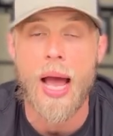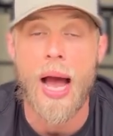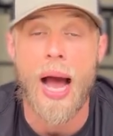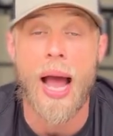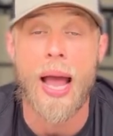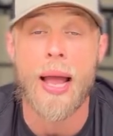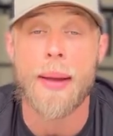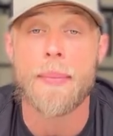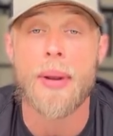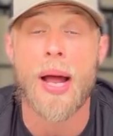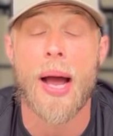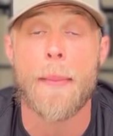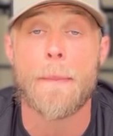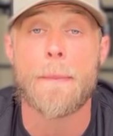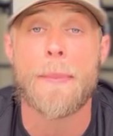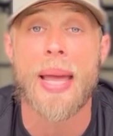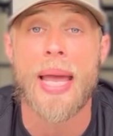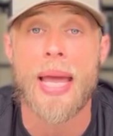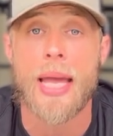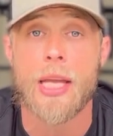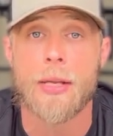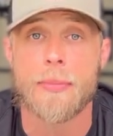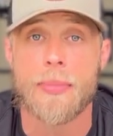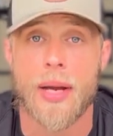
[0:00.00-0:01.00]
I am not
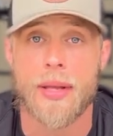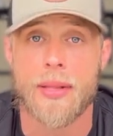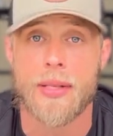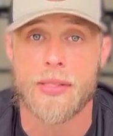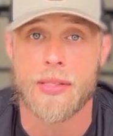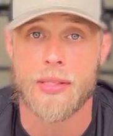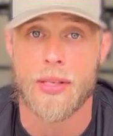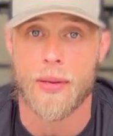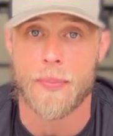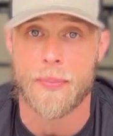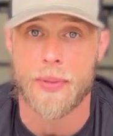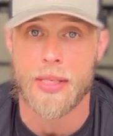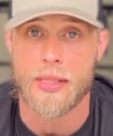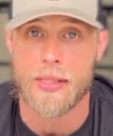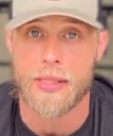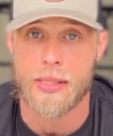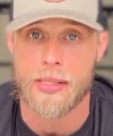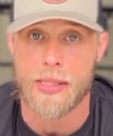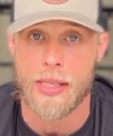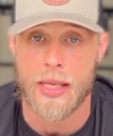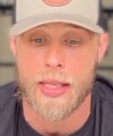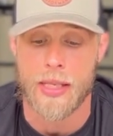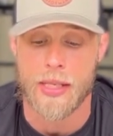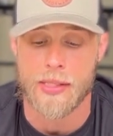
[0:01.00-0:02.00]
paid by these companies to
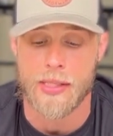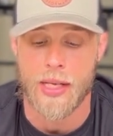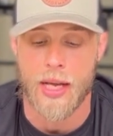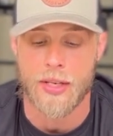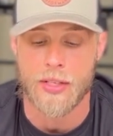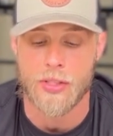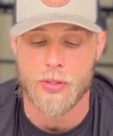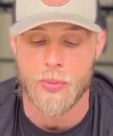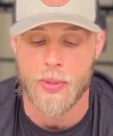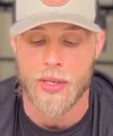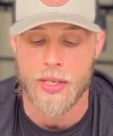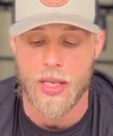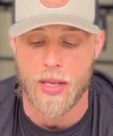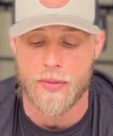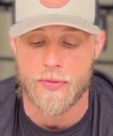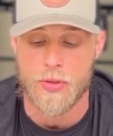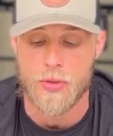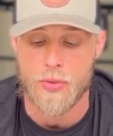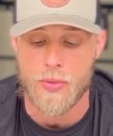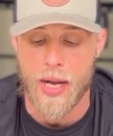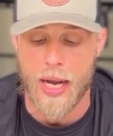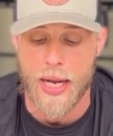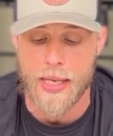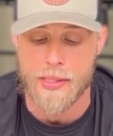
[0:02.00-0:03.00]
say this. I just want to give
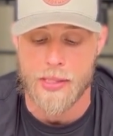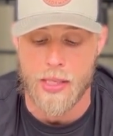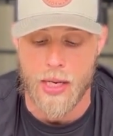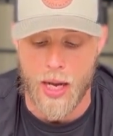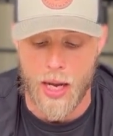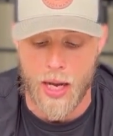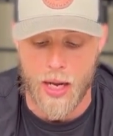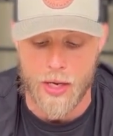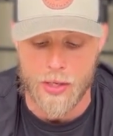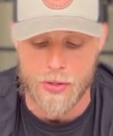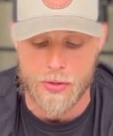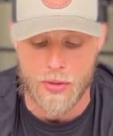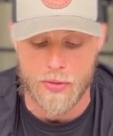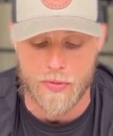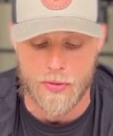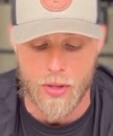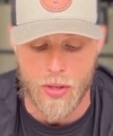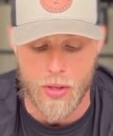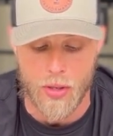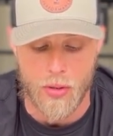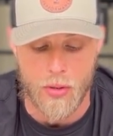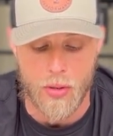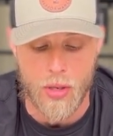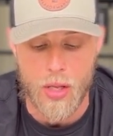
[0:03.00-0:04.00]
you guys an honest
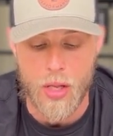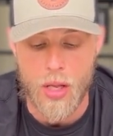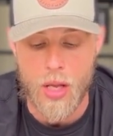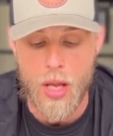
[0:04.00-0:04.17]
review.